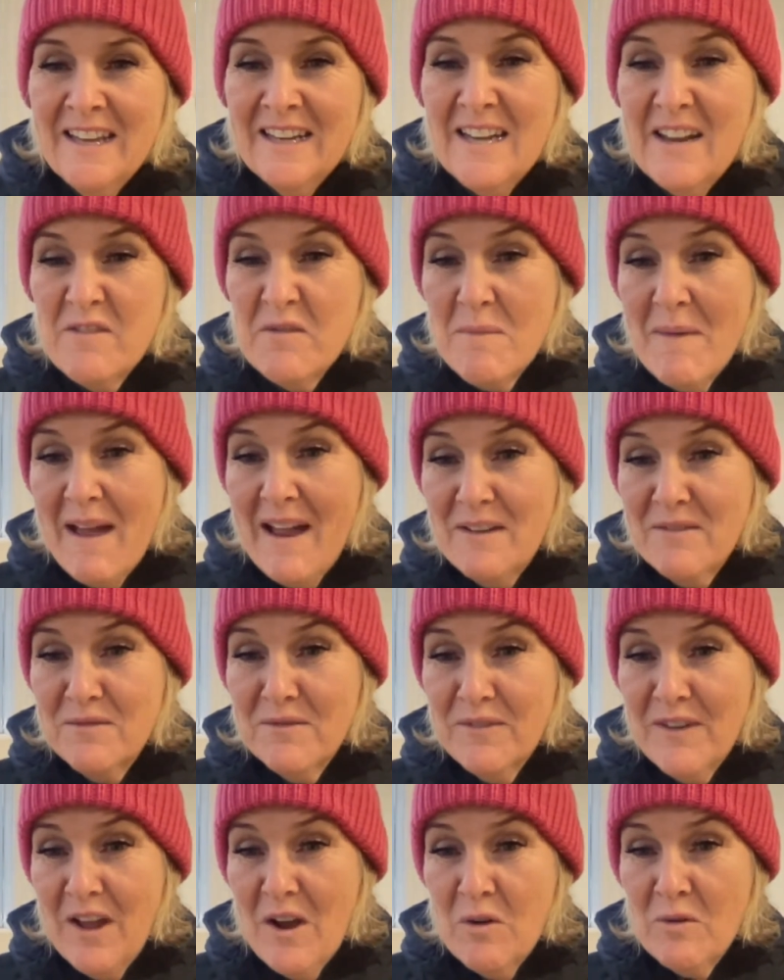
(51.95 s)
Never mind
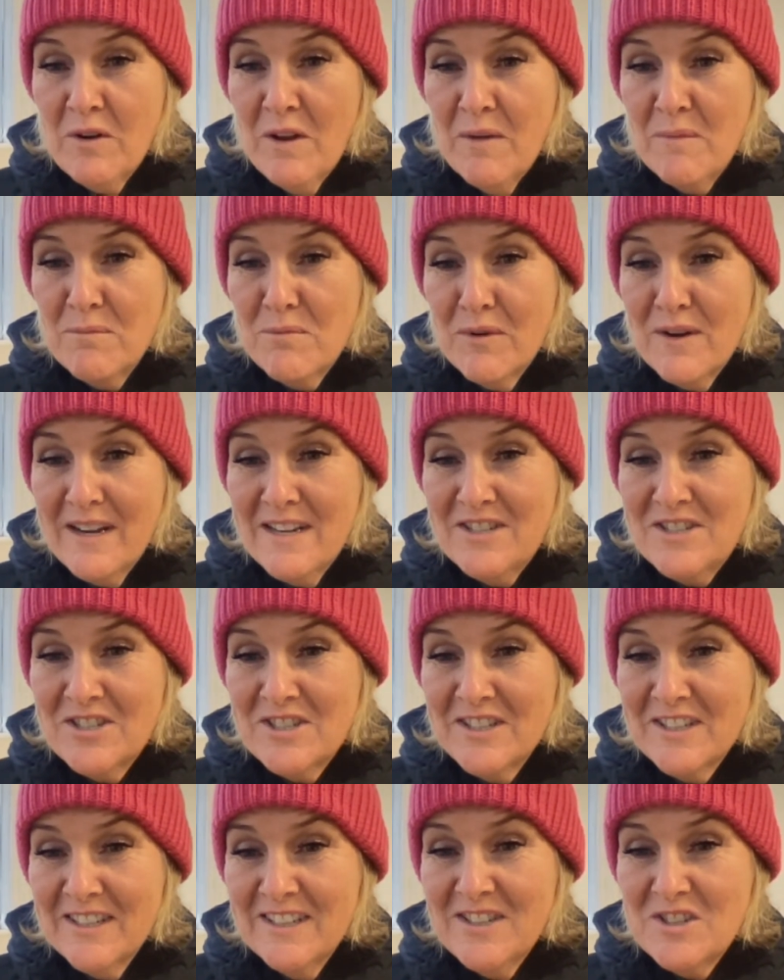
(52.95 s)
Fiona and Bridge.
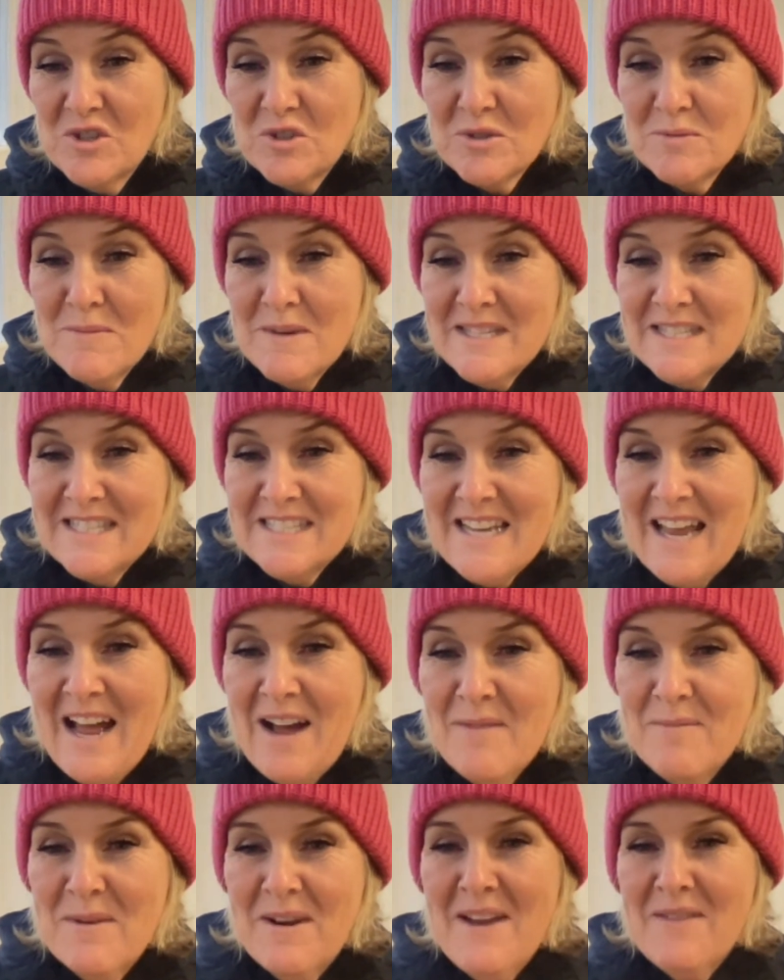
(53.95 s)
Just missed
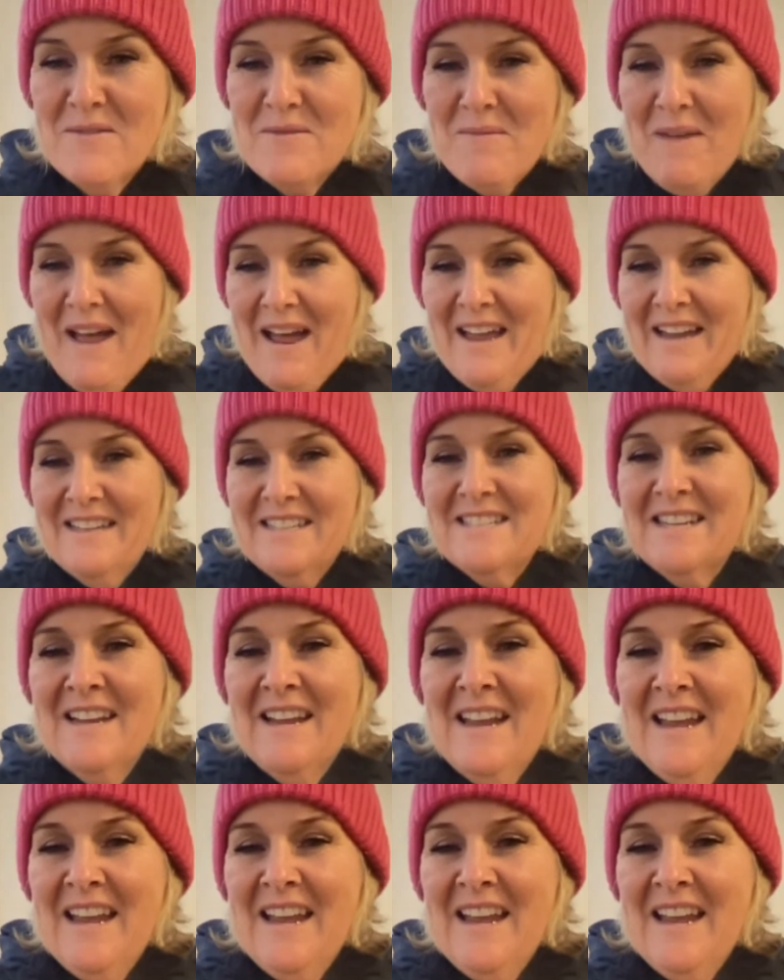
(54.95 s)
out, but never mind.